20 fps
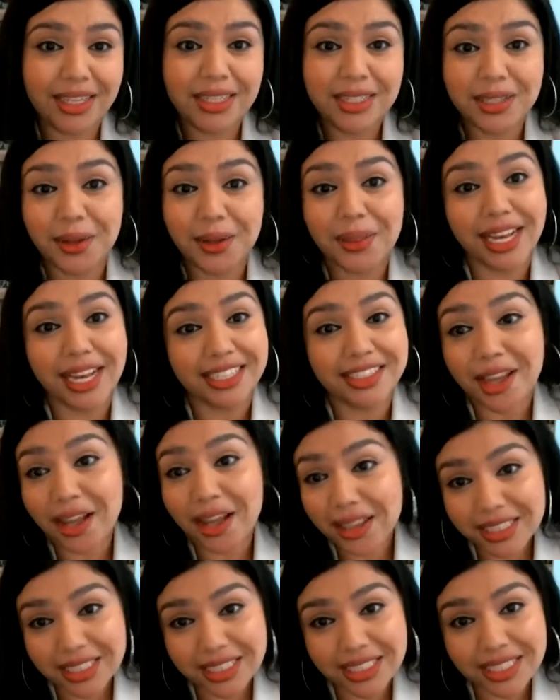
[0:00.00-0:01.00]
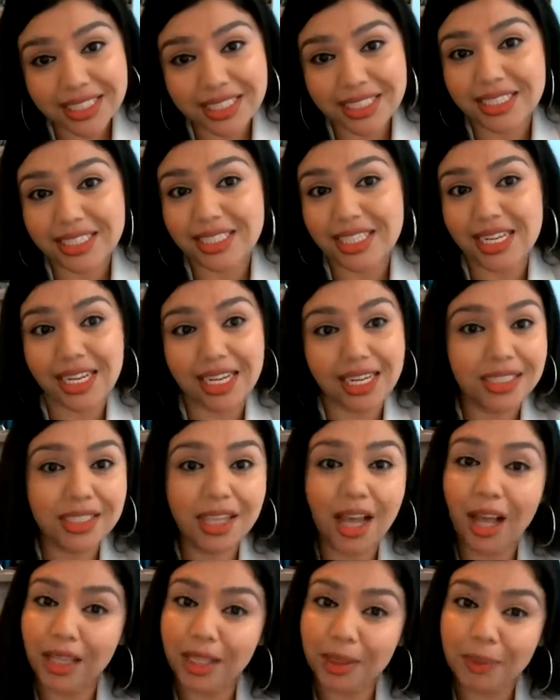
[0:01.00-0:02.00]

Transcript: So that's all assistant deans, all